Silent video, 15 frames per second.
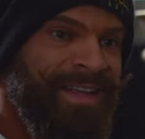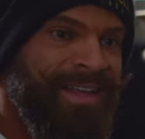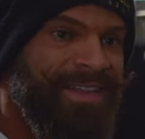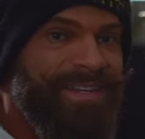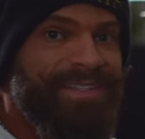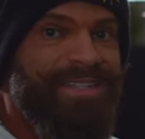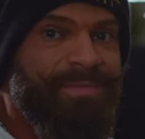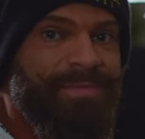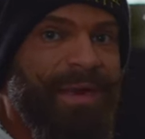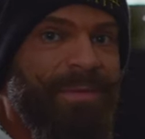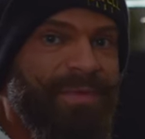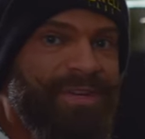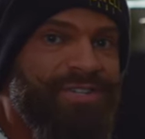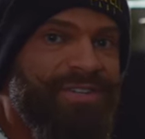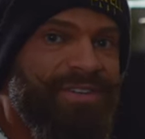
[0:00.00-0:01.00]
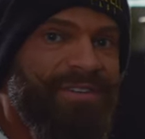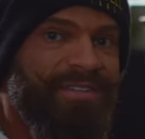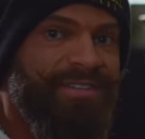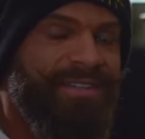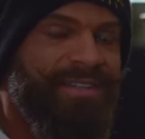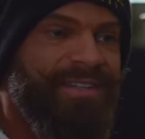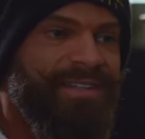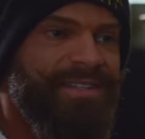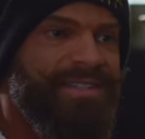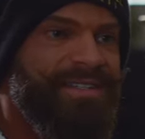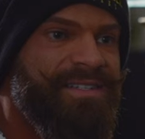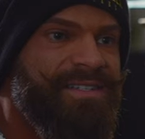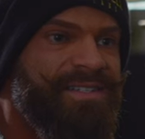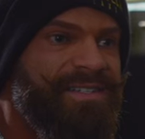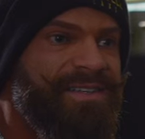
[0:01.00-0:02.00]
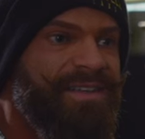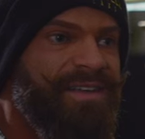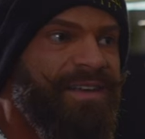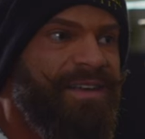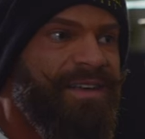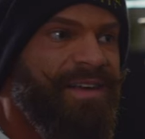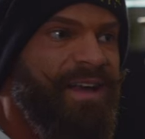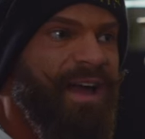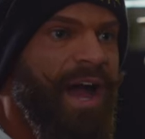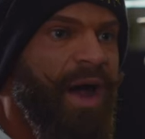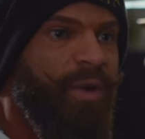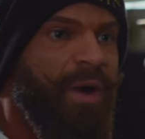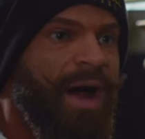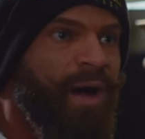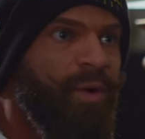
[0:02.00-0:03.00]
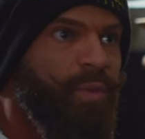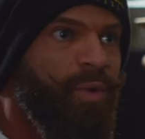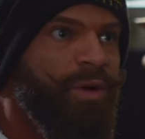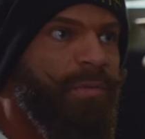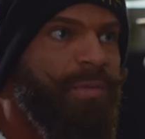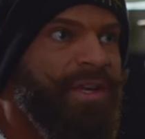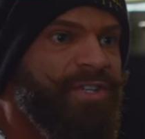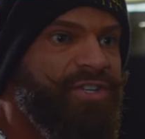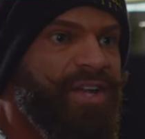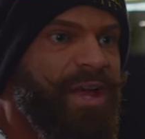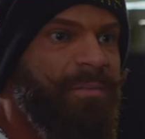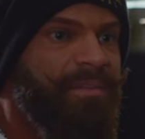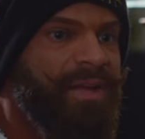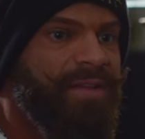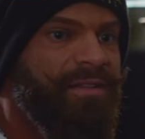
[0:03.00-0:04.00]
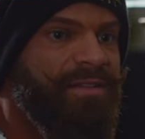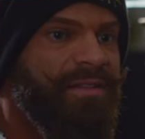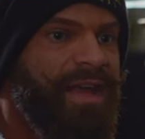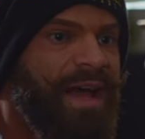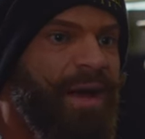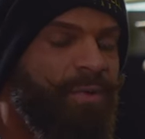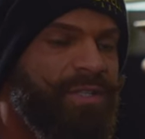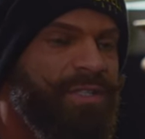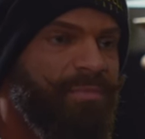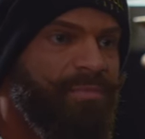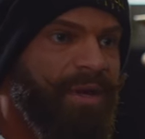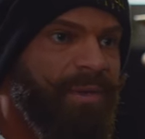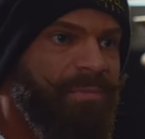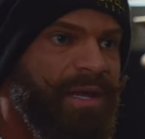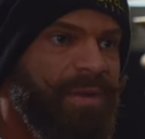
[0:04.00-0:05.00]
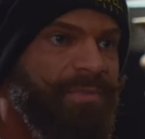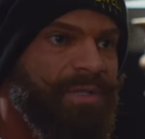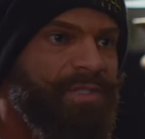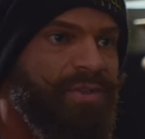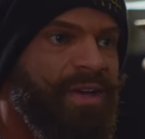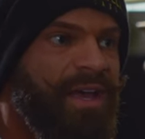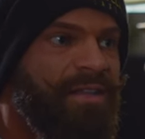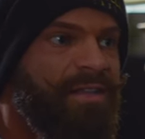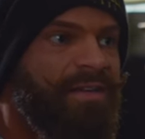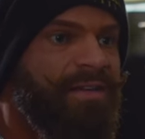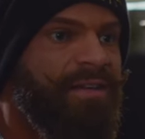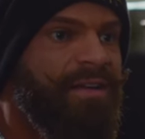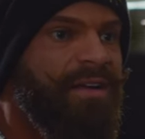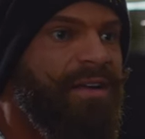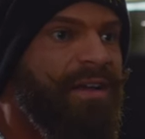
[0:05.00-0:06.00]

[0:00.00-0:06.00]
This is my mission. This is how I want to be a champion. I want to bring people together.